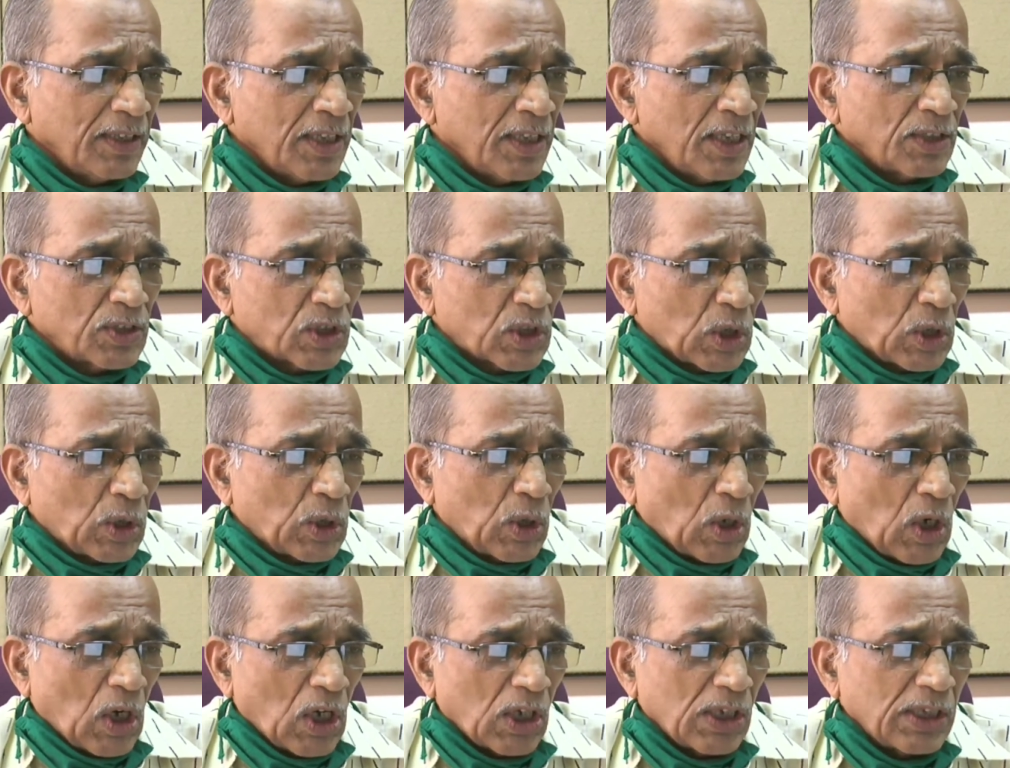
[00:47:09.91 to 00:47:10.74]

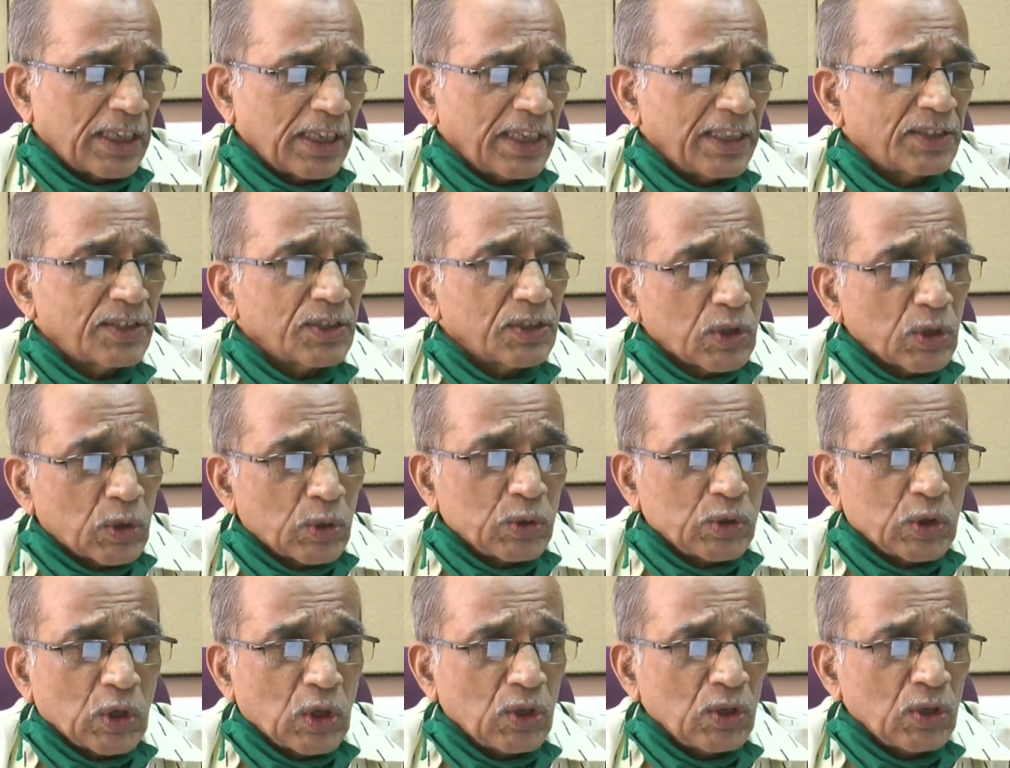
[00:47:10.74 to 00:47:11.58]
So all these you
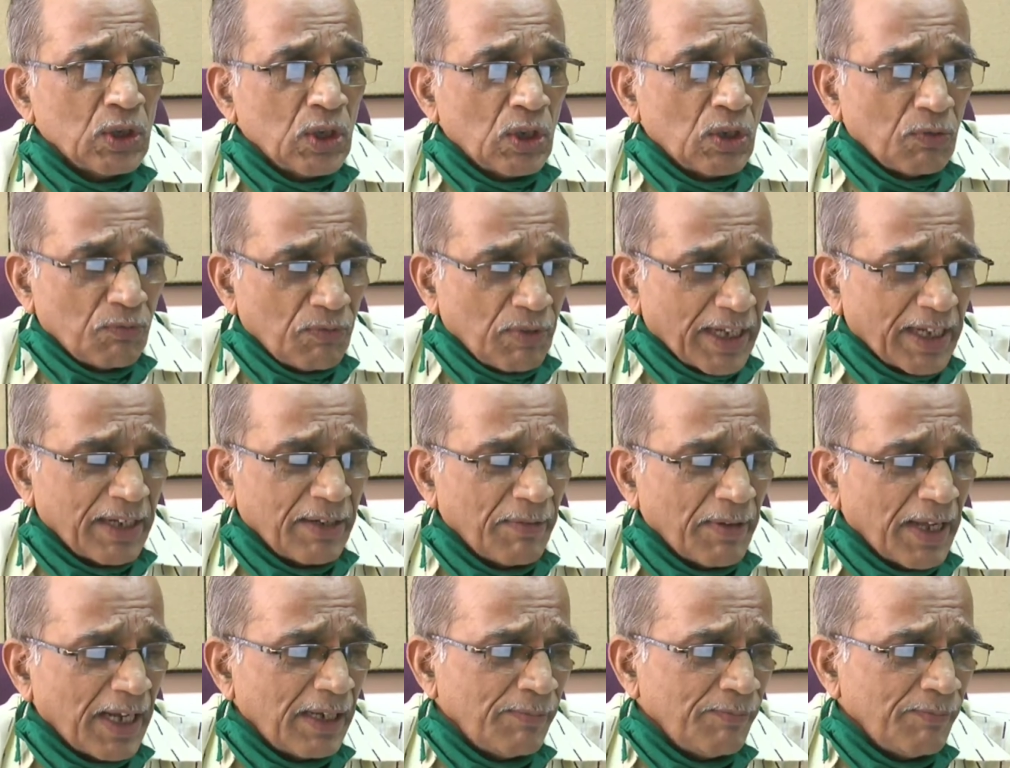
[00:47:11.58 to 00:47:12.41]
know very
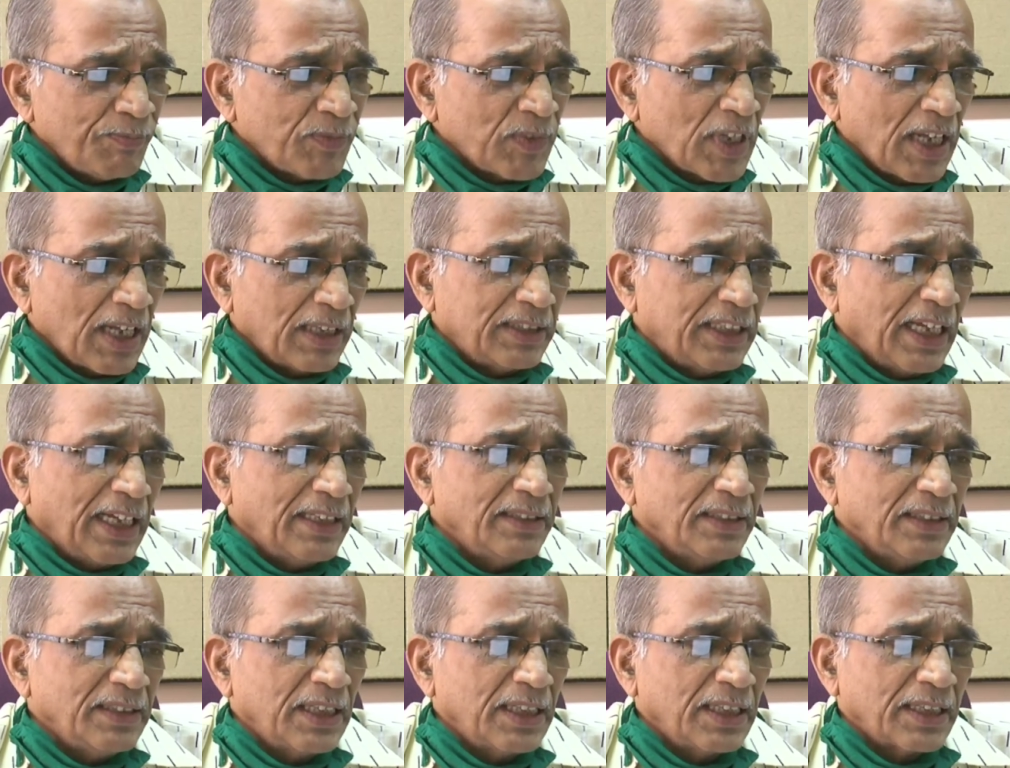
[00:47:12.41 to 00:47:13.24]
well.
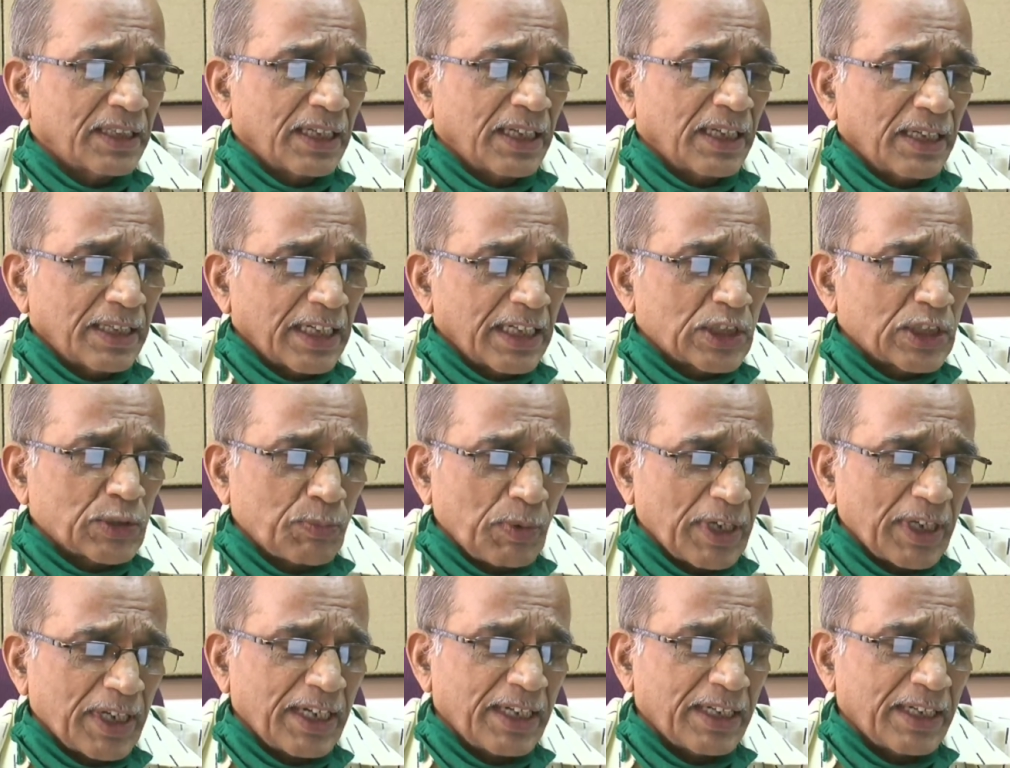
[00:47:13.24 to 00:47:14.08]
Then the
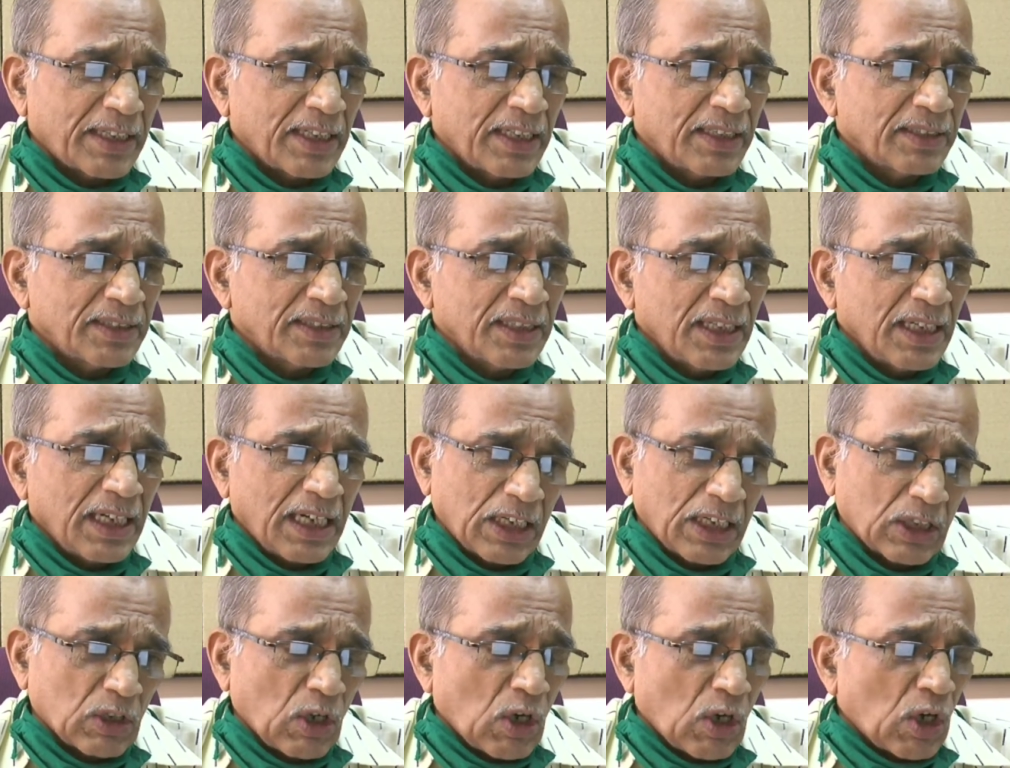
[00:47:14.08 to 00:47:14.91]
respirators
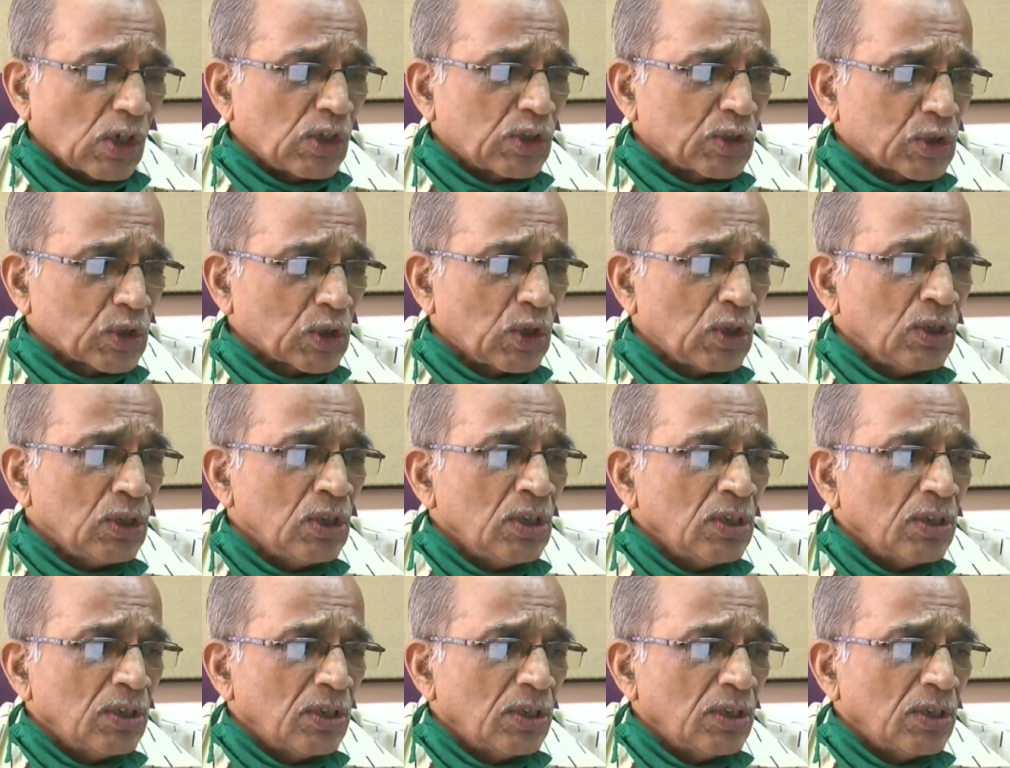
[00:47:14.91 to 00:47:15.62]
are also